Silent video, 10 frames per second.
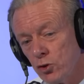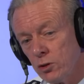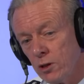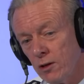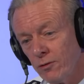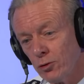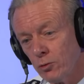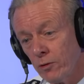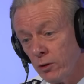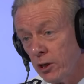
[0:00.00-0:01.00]
so therefore,
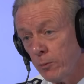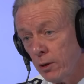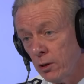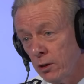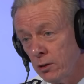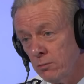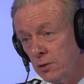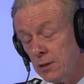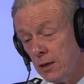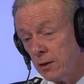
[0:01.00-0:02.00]
we've got to keep an eye on them,
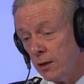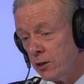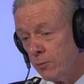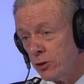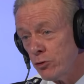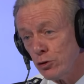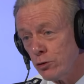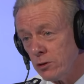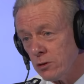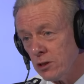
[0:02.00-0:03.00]
and that demands
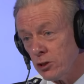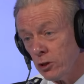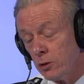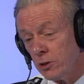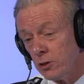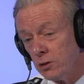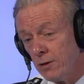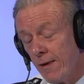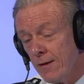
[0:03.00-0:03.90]
resources. It's got to be done.